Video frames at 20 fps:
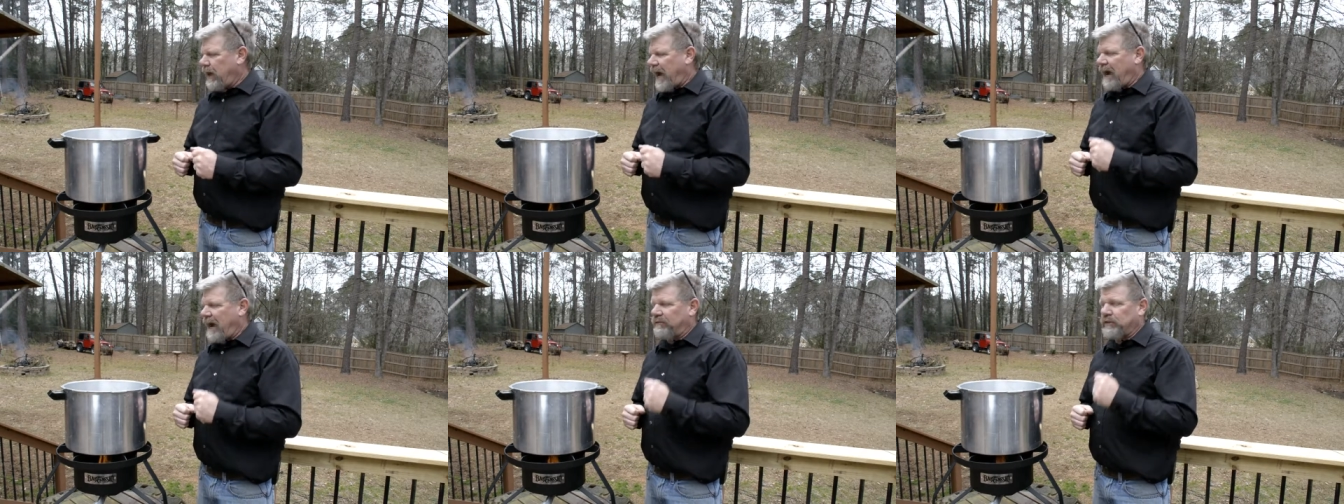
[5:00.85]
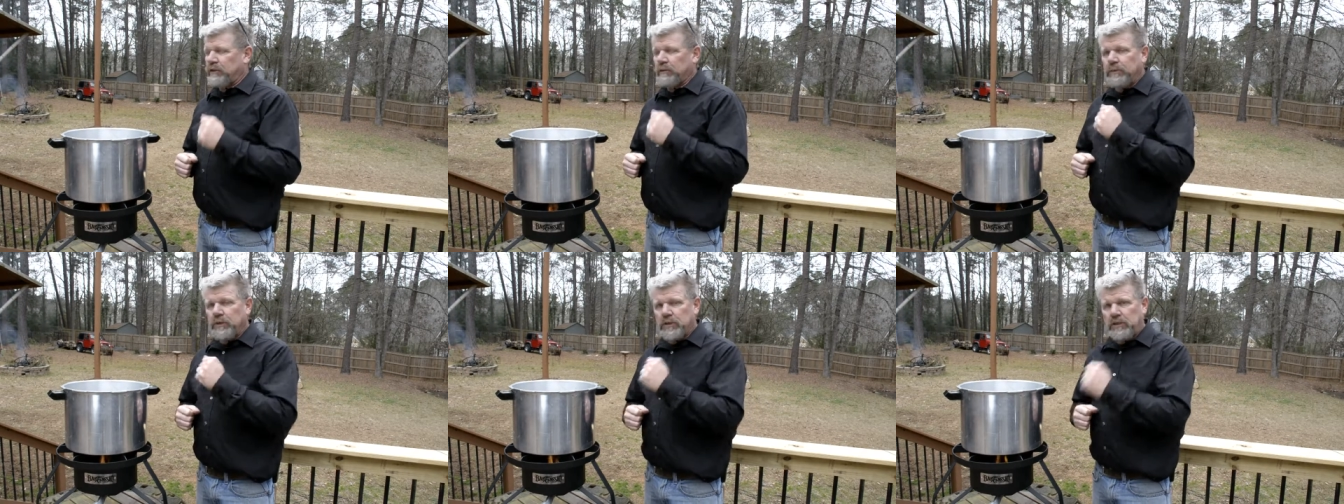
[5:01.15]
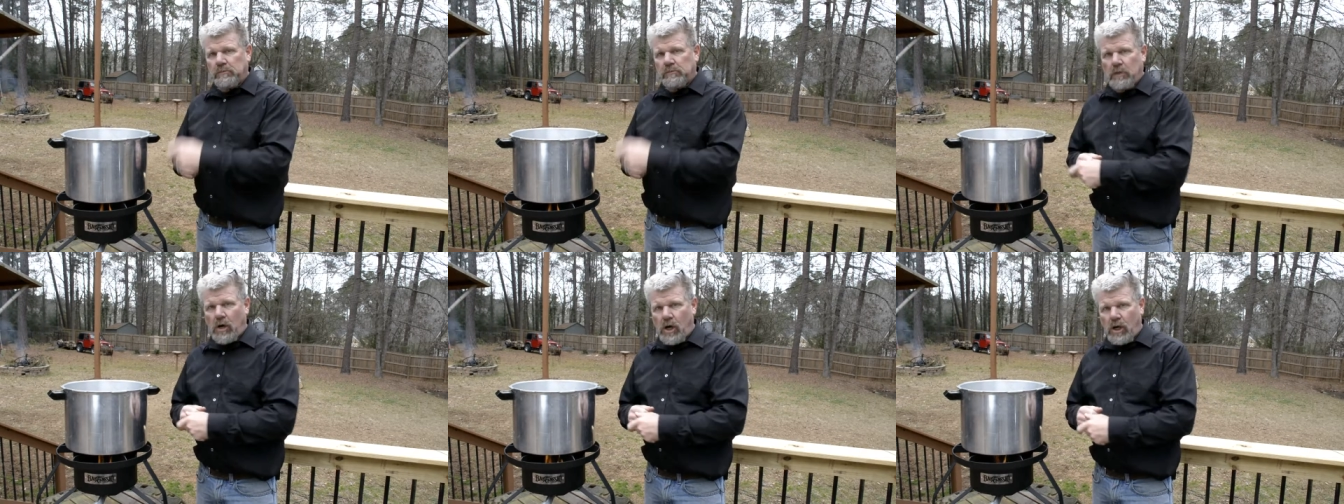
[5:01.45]
after you
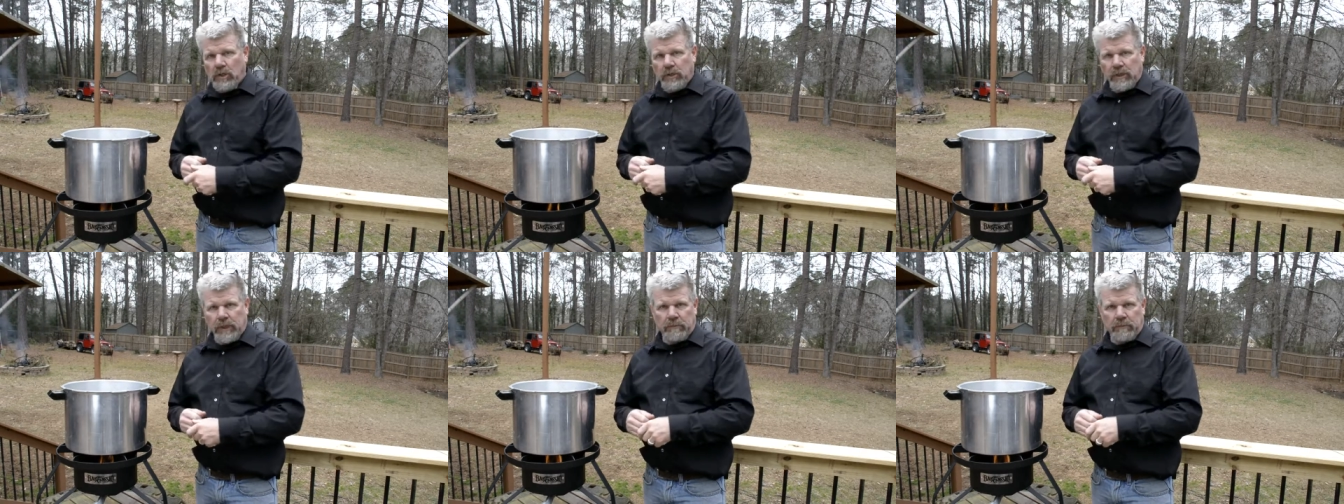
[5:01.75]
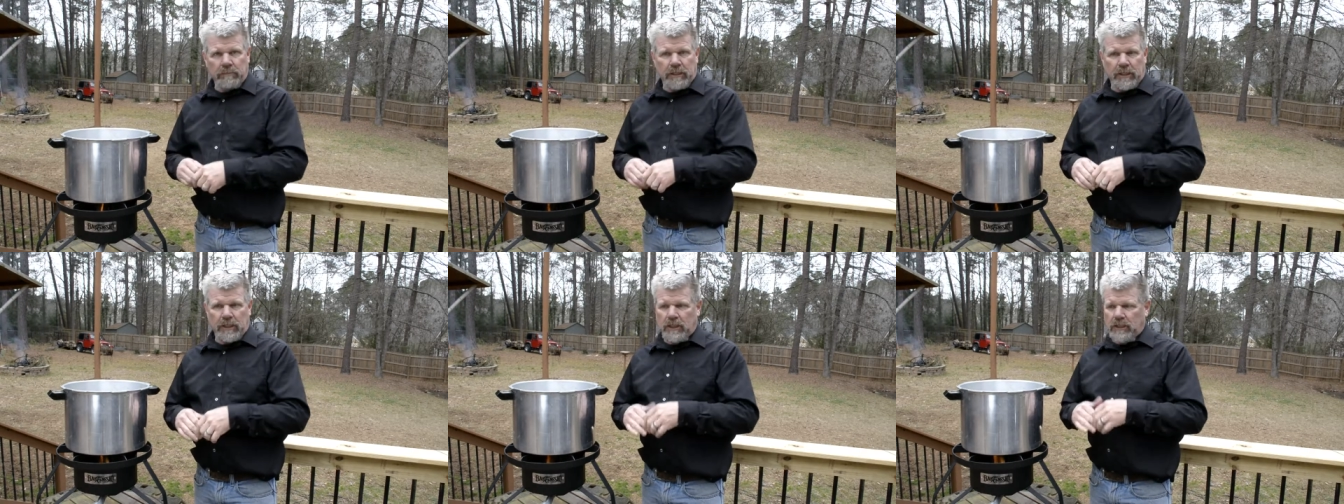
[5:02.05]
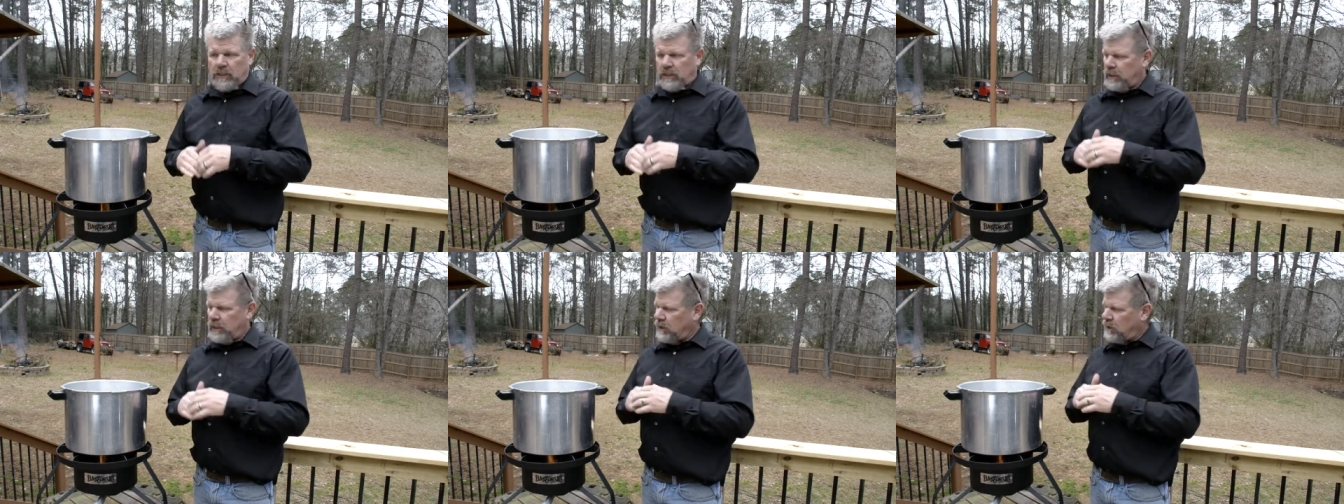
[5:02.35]
put your malt in,
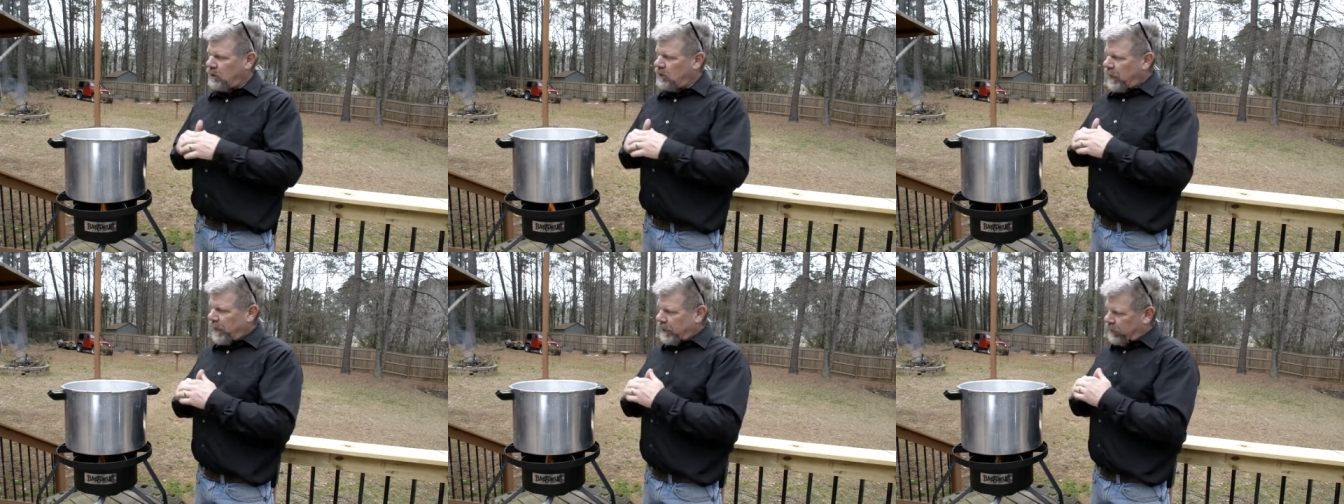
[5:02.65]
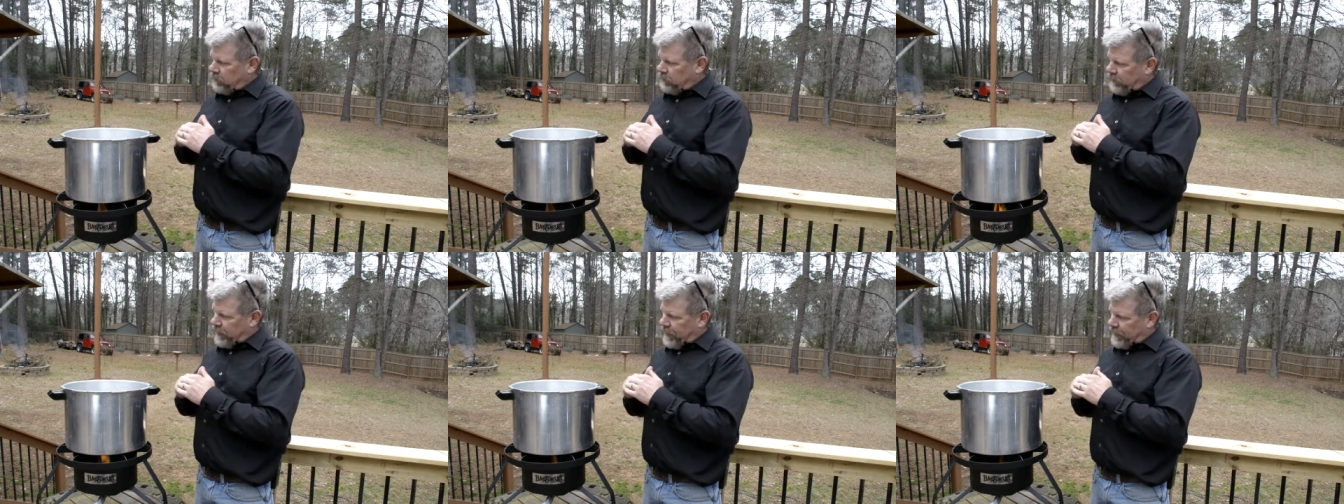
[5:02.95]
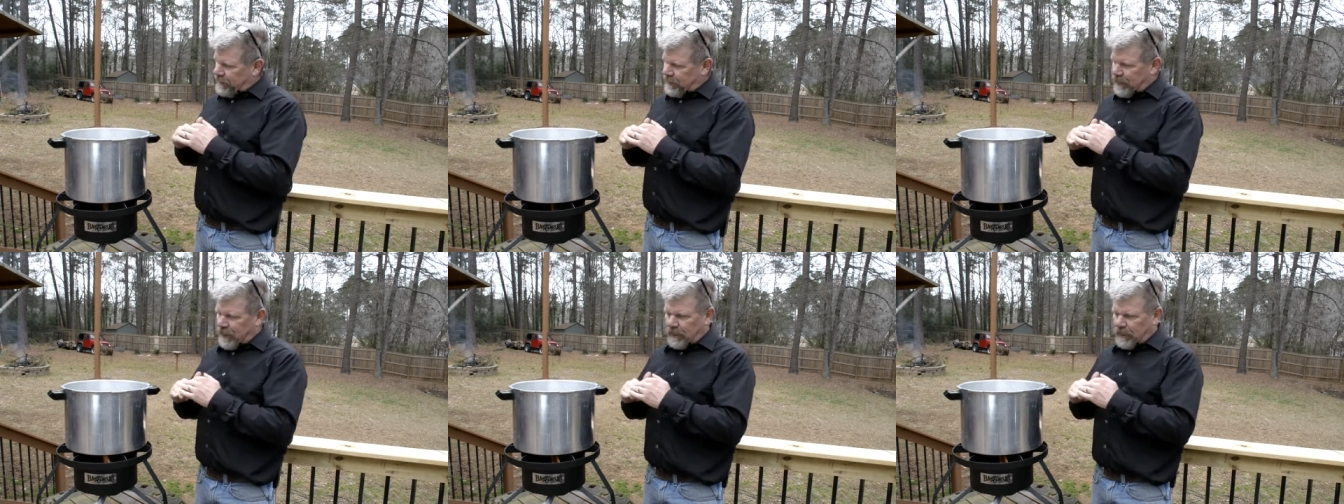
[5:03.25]
because it, it
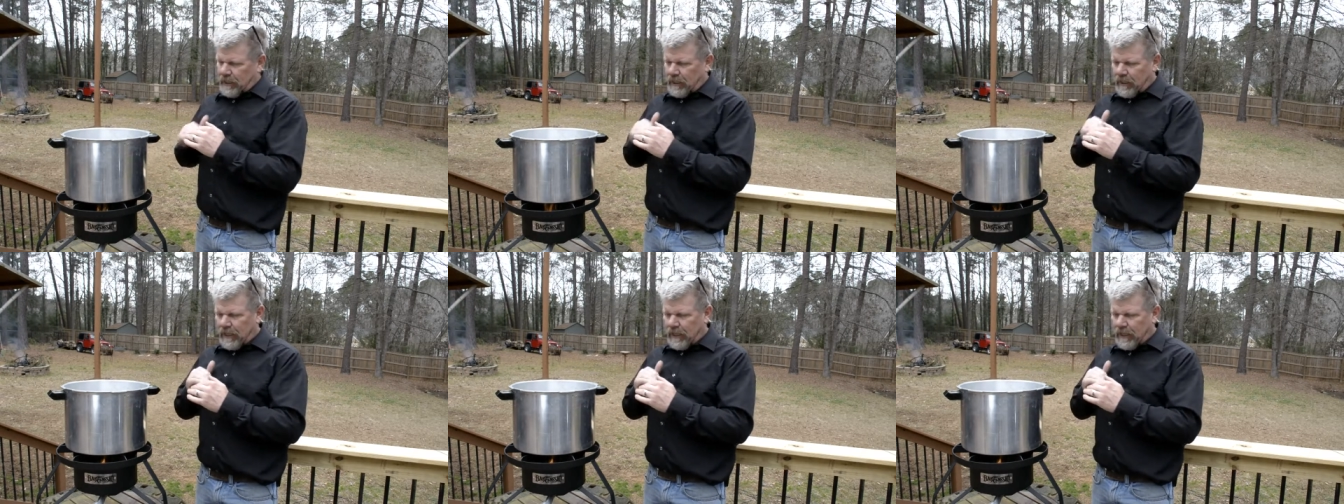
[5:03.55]
creates like a